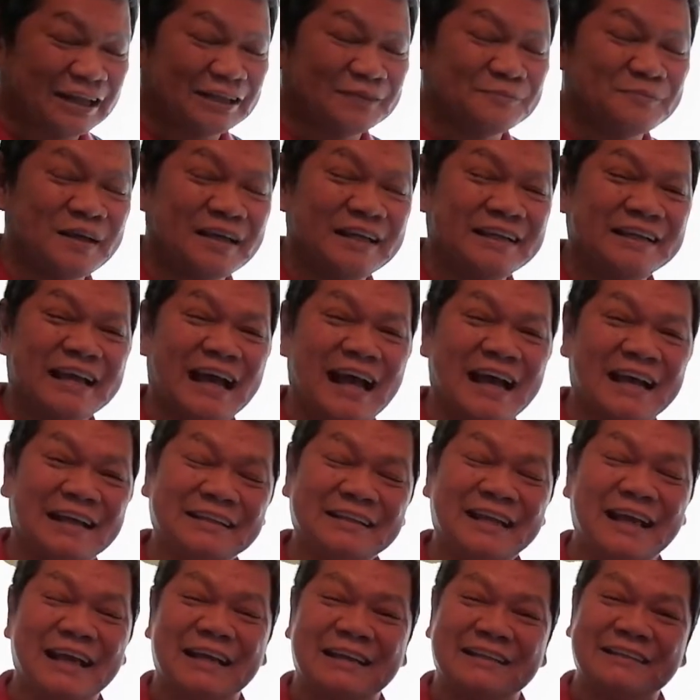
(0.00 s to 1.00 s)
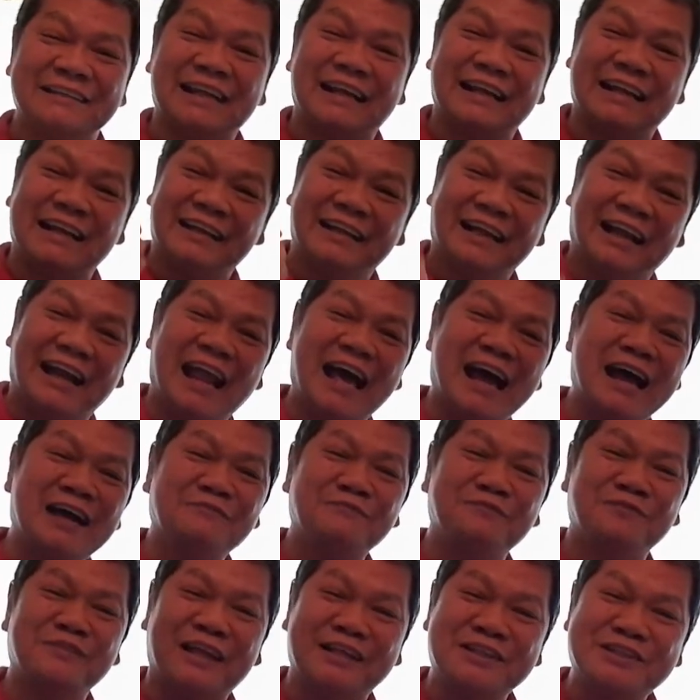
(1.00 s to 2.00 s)
may God, the
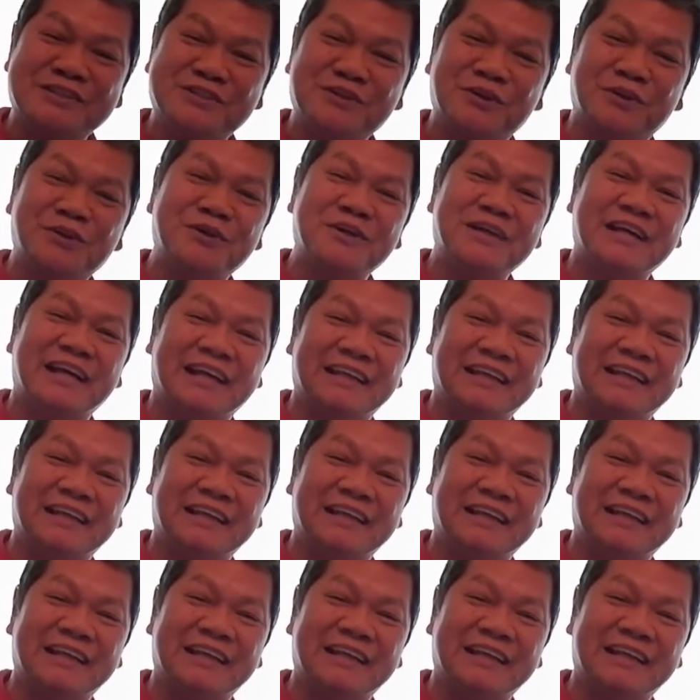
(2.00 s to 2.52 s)
love, the joy,